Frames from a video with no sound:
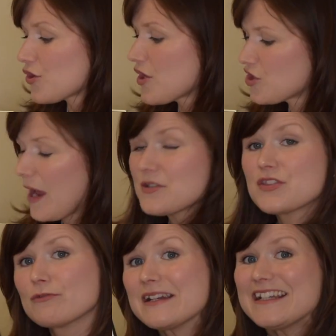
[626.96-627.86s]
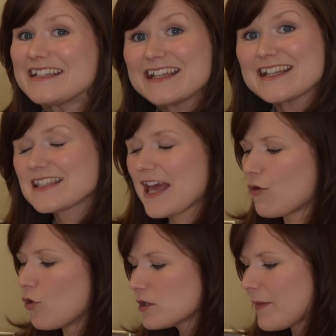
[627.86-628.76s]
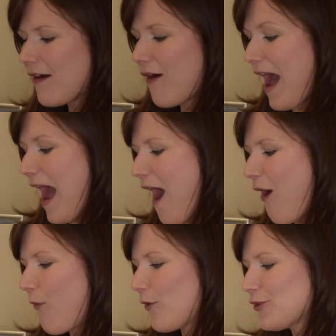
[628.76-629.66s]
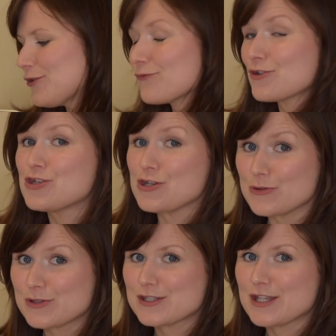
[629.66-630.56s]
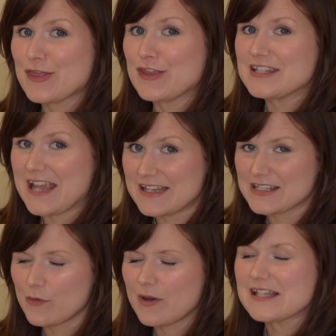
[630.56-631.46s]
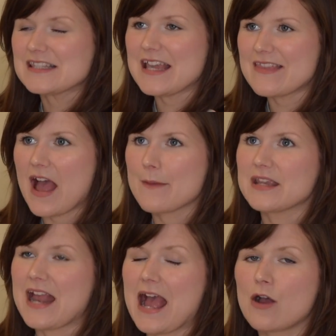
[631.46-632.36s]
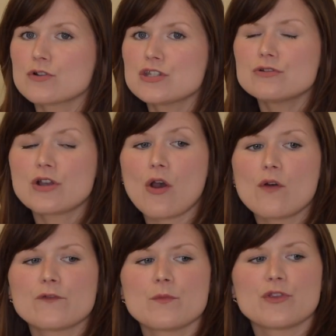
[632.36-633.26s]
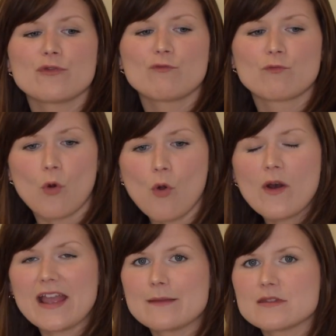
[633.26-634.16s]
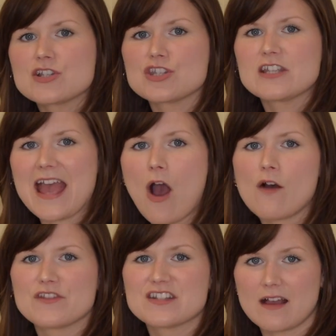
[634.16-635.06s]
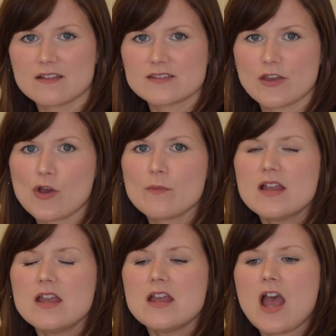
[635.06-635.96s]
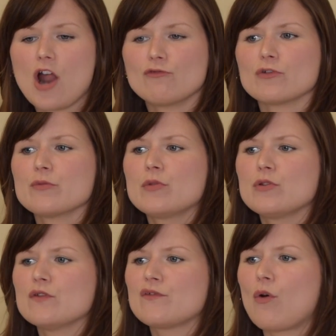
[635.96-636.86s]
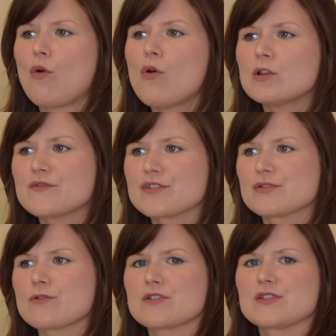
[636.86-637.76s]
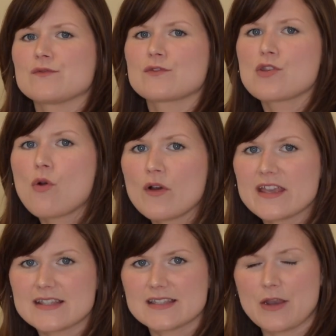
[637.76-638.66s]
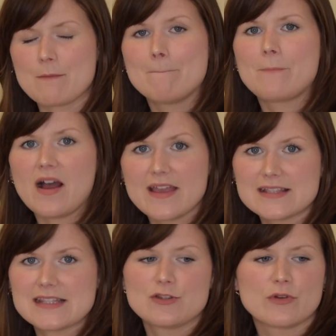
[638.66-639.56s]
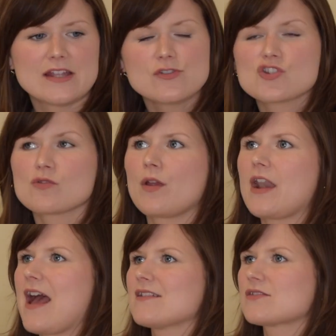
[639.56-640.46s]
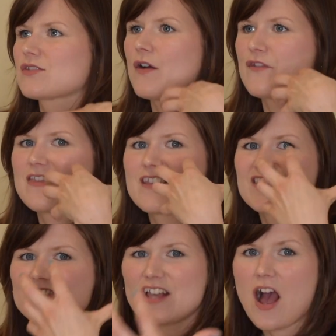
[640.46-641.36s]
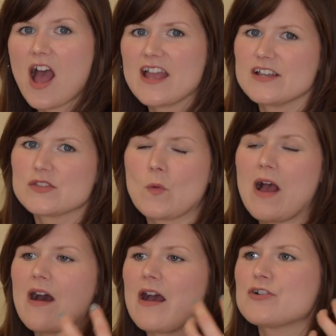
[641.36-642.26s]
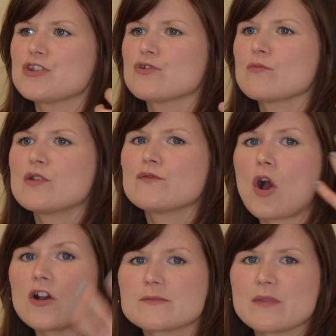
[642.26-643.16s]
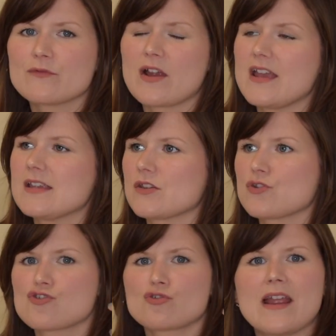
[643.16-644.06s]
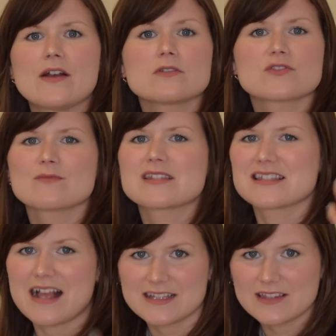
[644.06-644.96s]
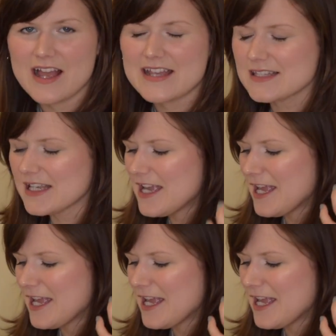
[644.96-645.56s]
So that chapter 3 is then all about how you reduce the data. And when I say that, I mean how do you go from the raw image you get off the telescope and remove all of the sources of noise and bias in your instrument and stuff in the sky as well? How do you remove cosmic rays and trails from satellites?